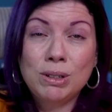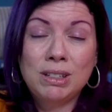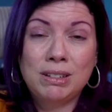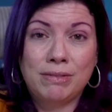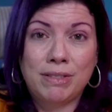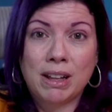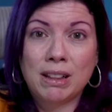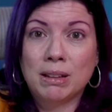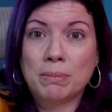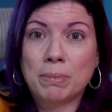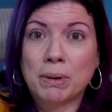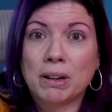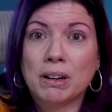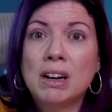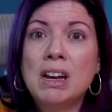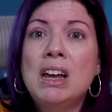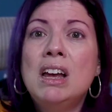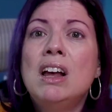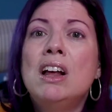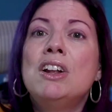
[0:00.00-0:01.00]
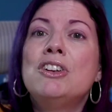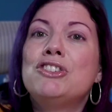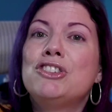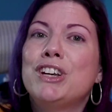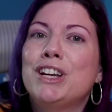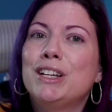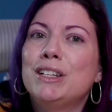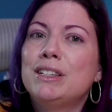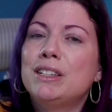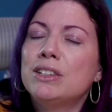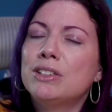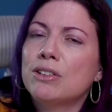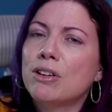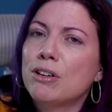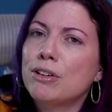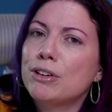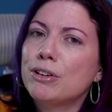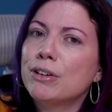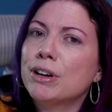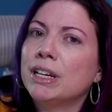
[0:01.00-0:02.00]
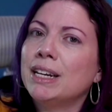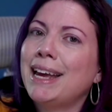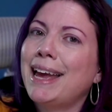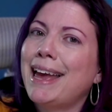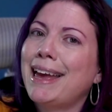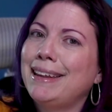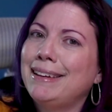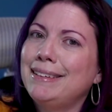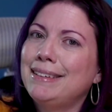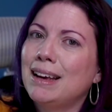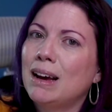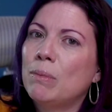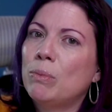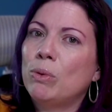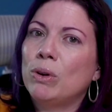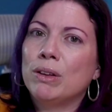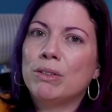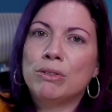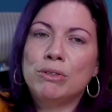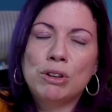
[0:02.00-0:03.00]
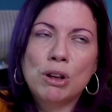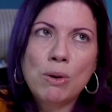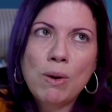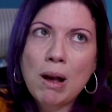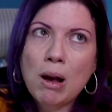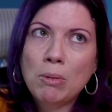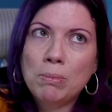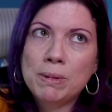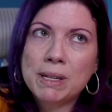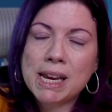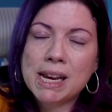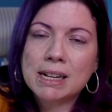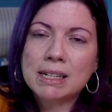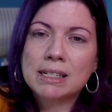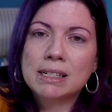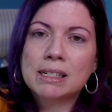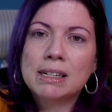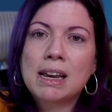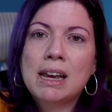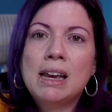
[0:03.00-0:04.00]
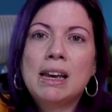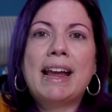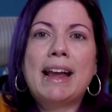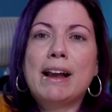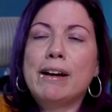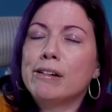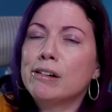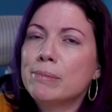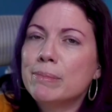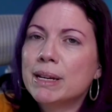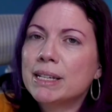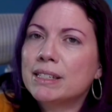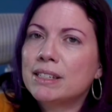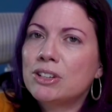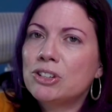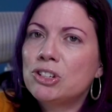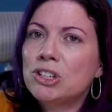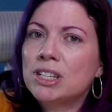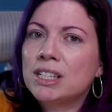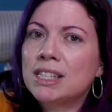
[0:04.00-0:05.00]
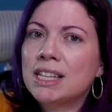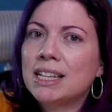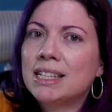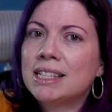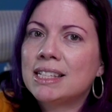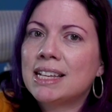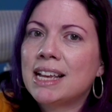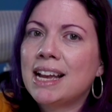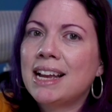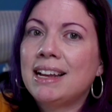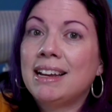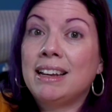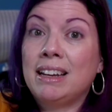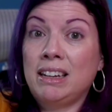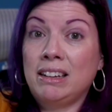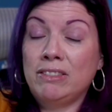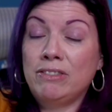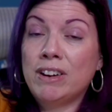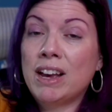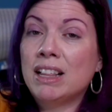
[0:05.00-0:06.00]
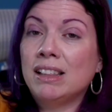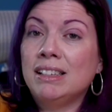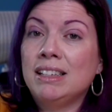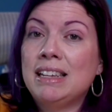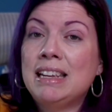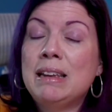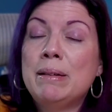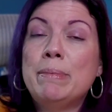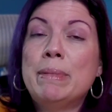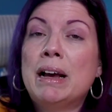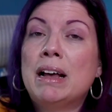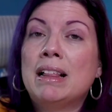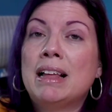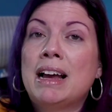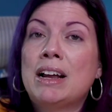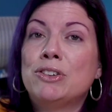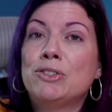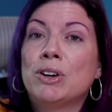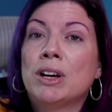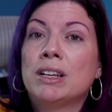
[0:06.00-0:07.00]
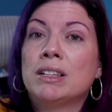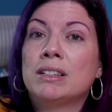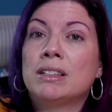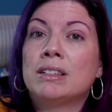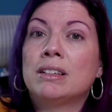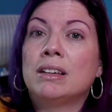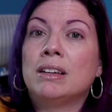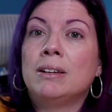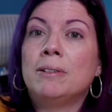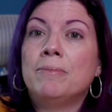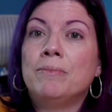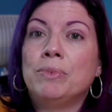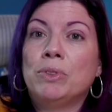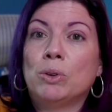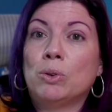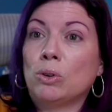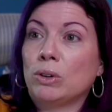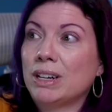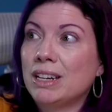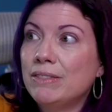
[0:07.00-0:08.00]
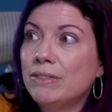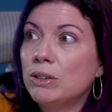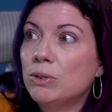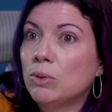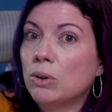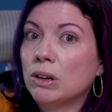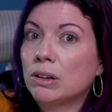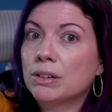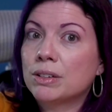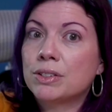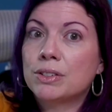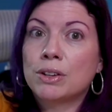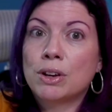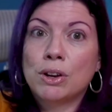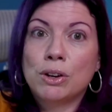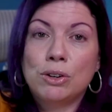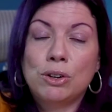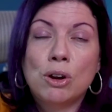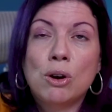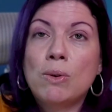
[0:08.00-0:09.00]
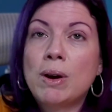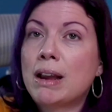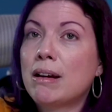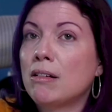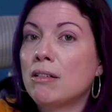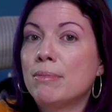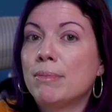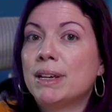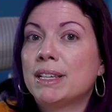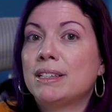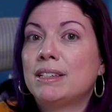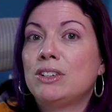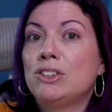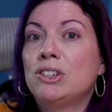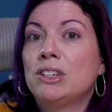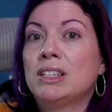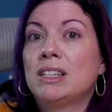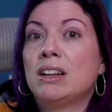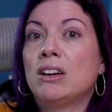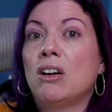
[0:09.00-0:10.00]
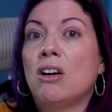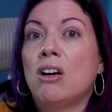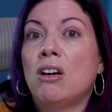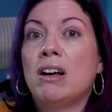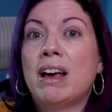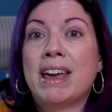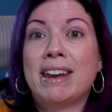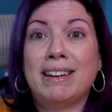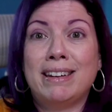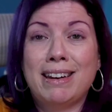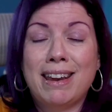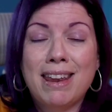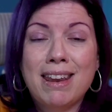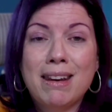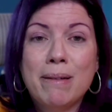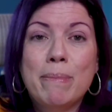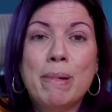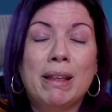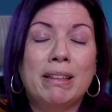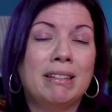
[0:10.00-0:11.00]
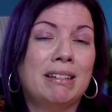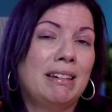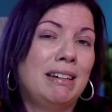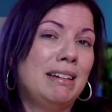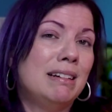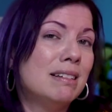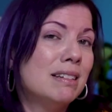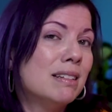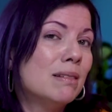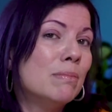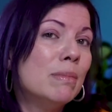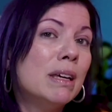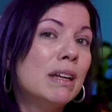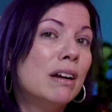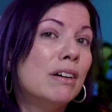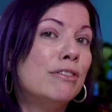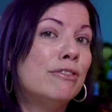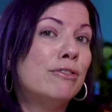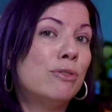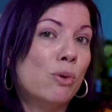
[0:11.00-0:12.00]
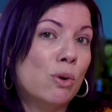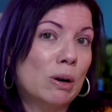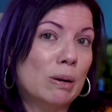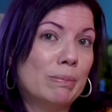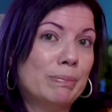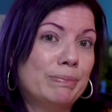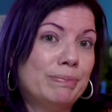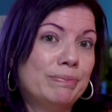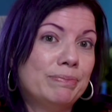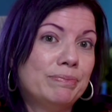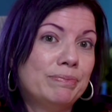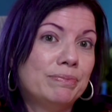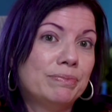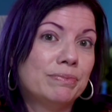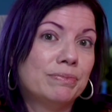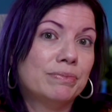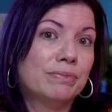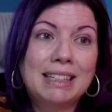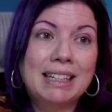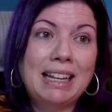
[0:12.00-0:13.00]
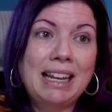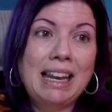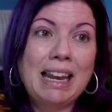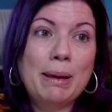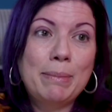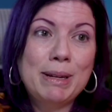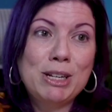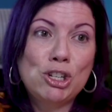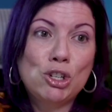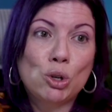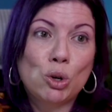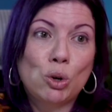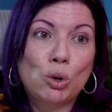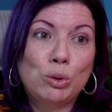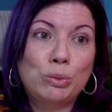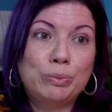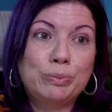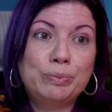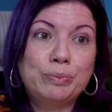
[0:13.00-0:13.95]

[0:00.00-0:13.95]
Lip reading: a developer, chances are you're going to end up with no help text, error messages that say invalid email address, or even worse, no error messages at all, and an inability to submit a form. Let me show.